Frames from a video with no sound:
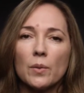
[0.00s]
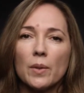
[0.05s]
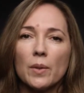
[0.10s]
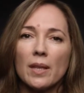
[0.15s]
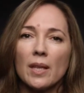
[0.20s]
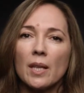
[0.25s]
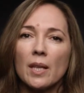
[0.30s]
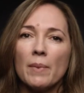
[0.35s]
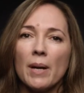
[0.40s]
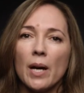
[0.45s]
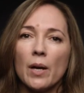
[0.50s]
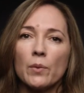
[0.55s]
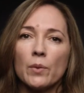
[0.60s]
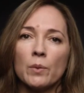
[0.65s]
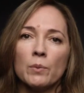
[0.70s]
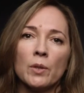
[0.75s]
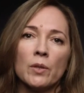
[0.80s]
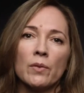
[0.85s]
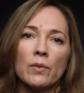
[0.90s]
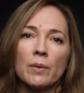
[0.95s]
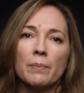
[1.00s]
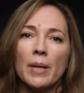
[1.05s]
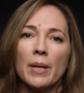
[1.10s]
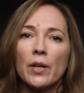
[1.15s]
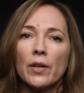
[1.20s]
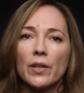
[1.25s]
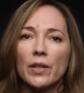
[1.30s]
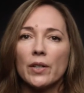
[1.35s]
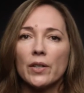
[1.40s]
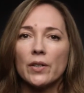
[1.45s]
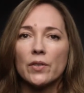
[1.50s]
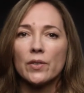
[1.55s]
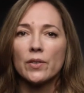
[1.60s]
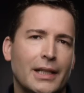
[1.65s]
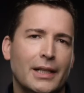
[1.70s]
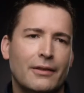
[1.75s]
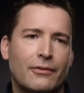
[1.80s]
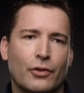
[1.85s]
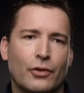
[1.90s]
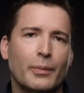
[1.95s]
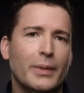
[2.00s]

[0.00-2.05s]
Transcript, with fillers: we think about removing barriers.